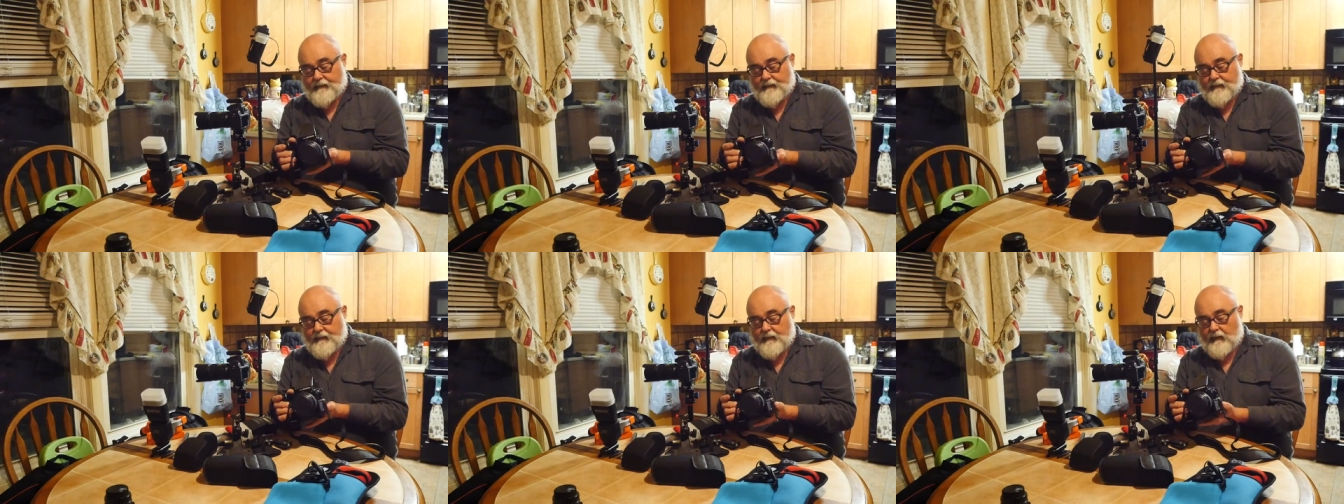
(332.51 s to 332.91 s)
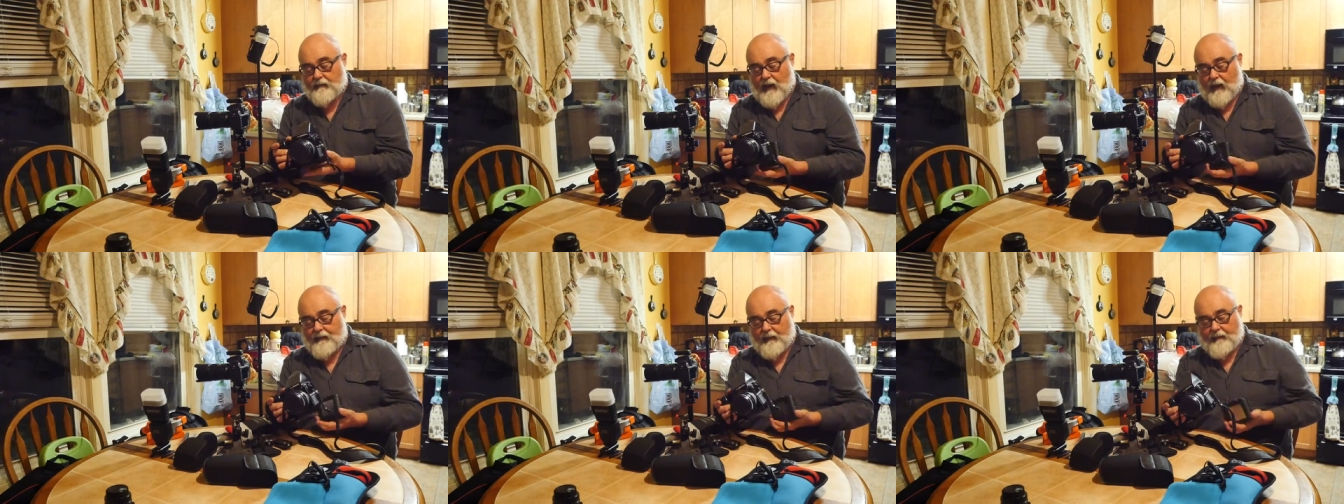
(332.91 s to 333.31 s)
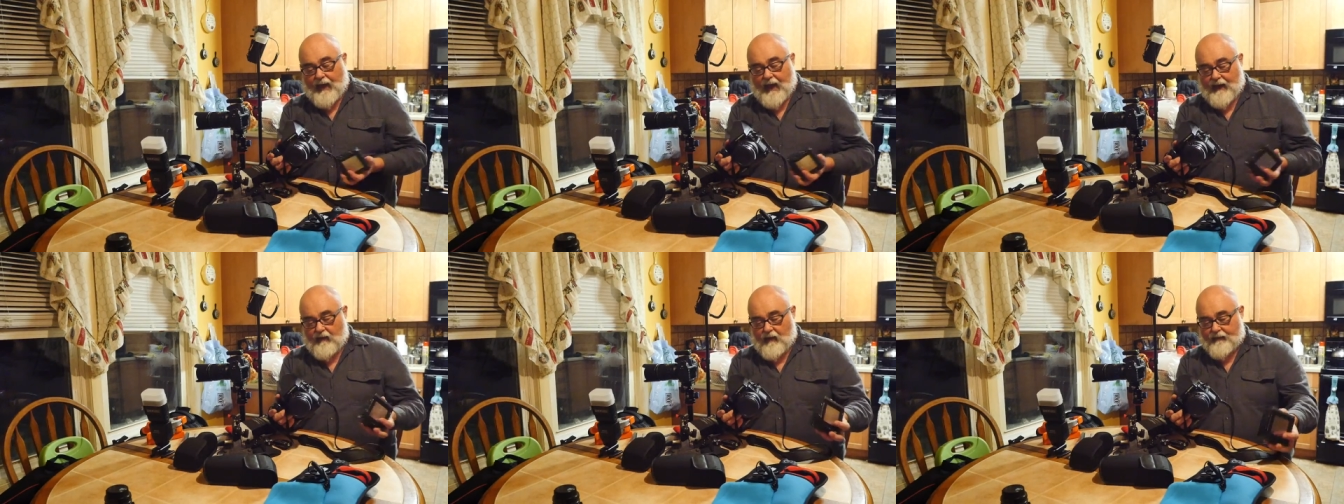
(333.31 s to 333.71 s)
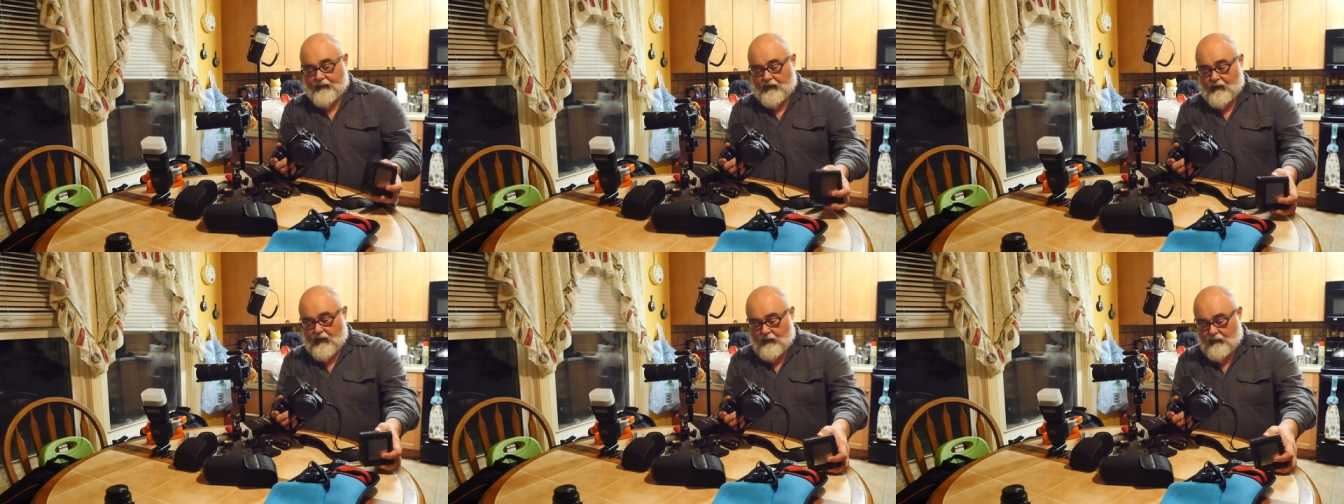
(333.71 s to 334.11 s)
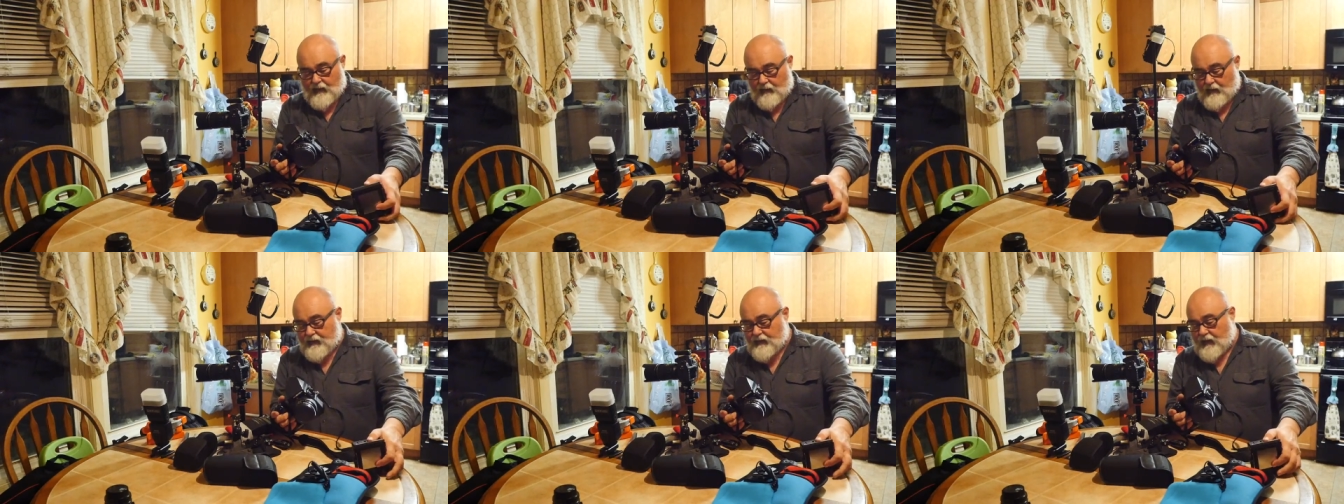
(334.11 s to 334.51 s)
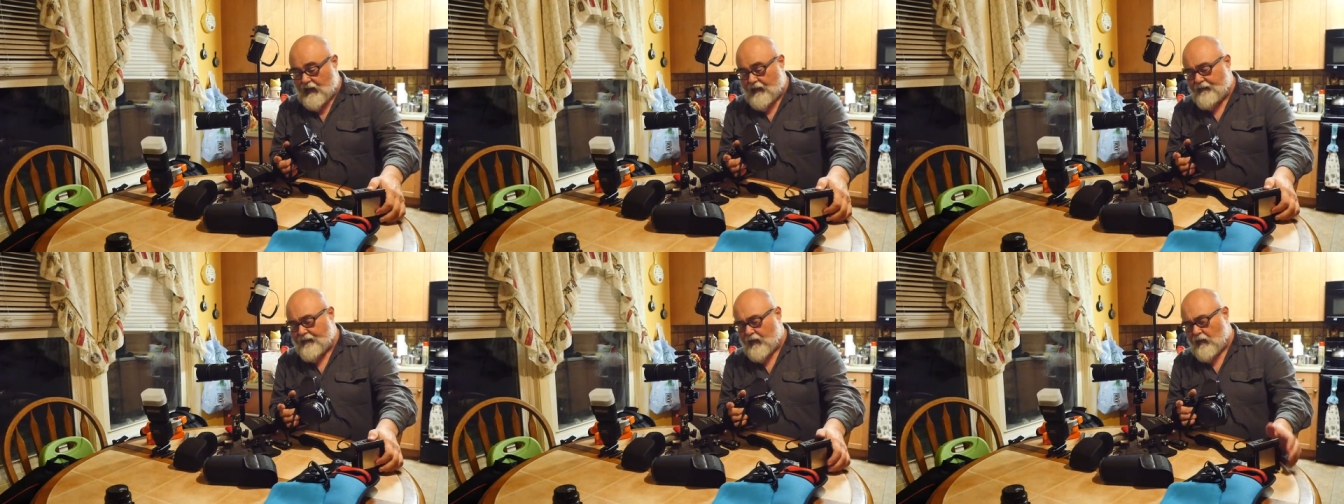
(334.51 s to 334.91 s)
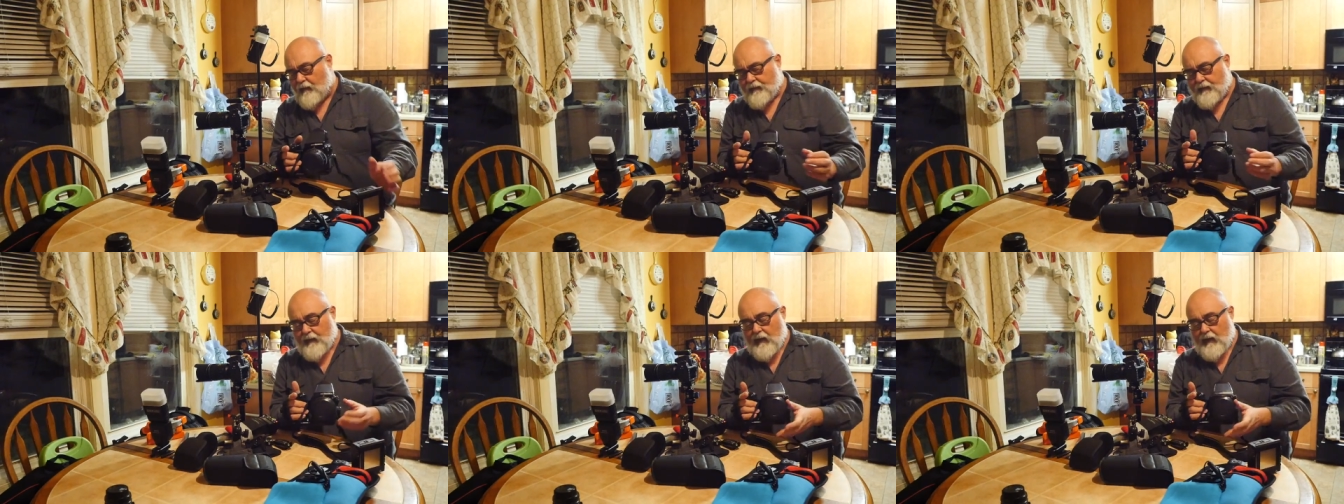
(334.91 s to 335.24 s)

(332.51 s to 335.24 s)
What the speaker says: Let me pop the back off here, I don't want to waste any film.